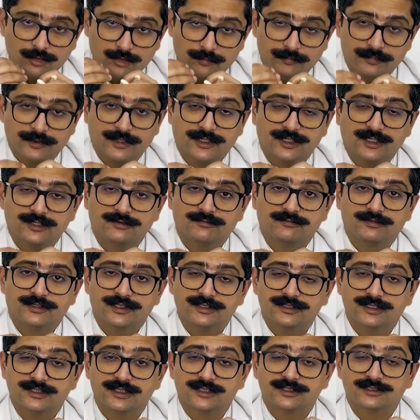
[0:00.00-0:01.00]

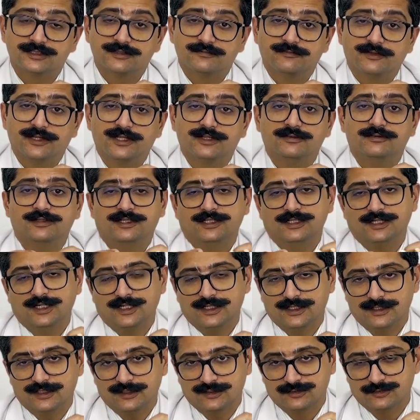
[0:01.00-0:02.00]
operatively, there is a very
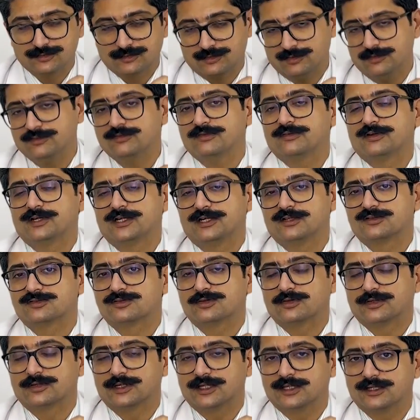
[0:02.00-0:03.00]
high risk of
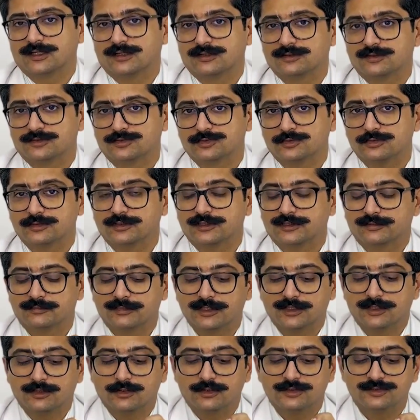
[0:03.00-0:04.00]
redislocating the shoulder.
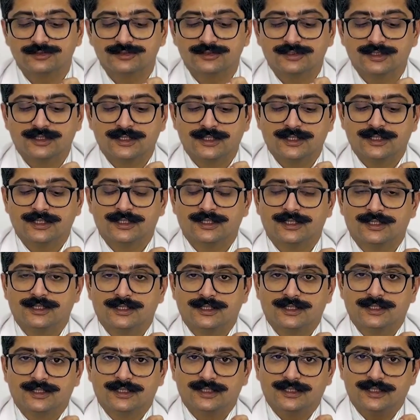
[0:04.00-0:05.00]
Because
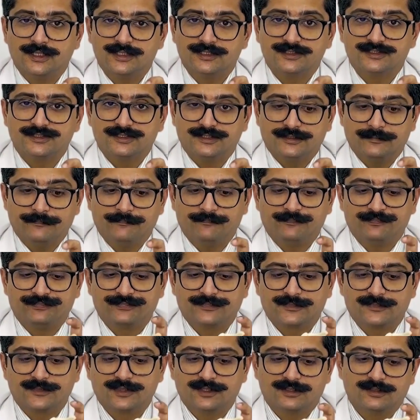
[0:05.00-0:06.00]
let's say
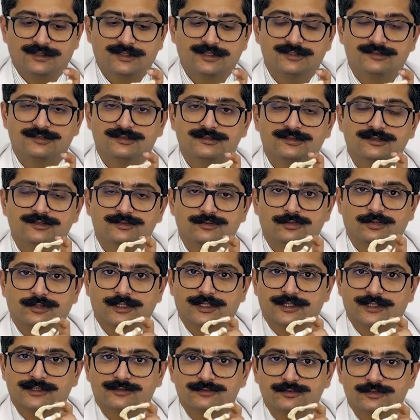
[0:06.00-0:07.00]
this is the
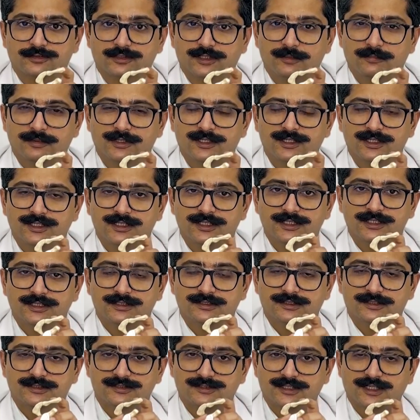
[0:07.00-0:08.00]
socket. So typically
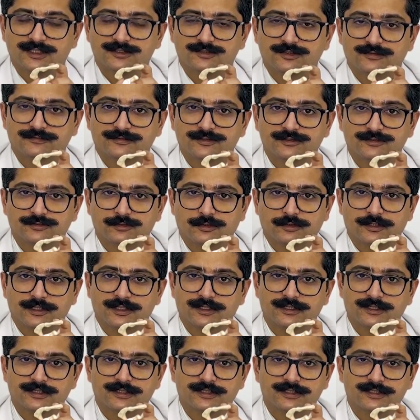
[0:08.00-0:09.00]
the size of this
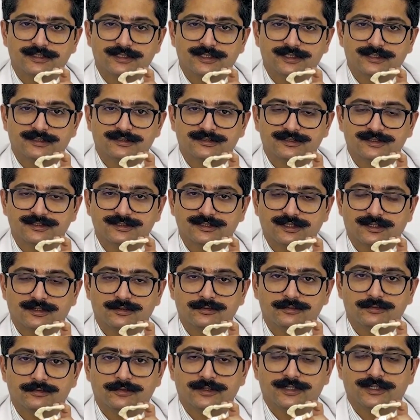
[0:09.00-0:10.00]
socket in Indians is
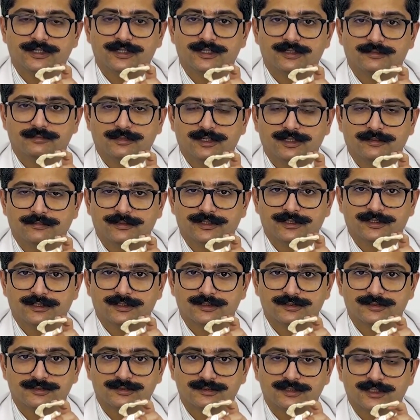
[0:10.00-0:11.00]
around 28
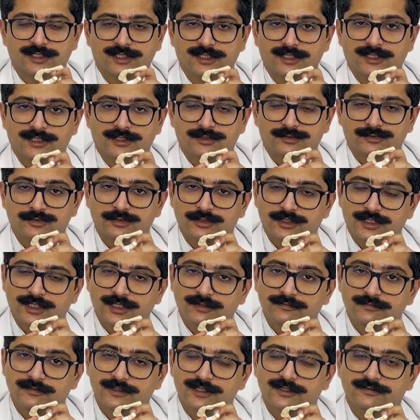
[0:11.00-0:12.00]
millimeters. So
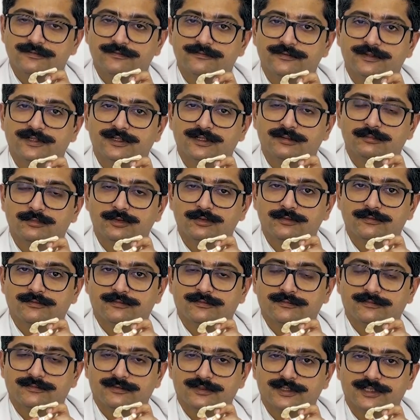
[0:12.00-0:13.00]
even if we
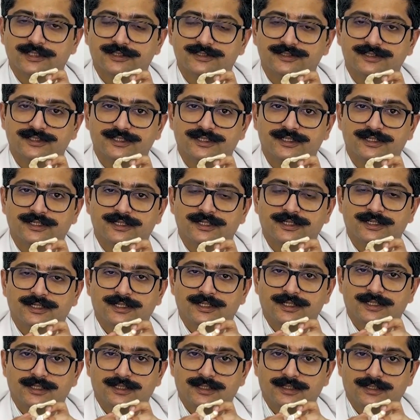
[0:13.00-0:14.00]
remove, let's say
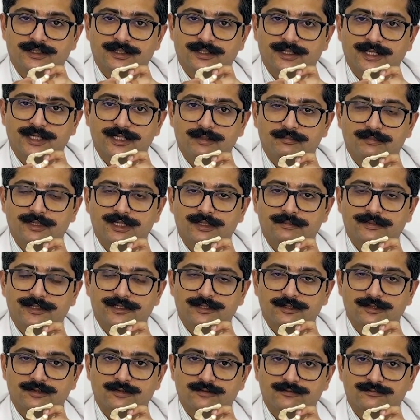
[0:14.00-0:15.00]
8
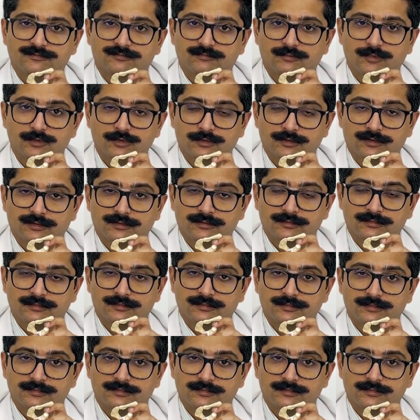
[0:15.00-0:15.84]
millimeter of bone,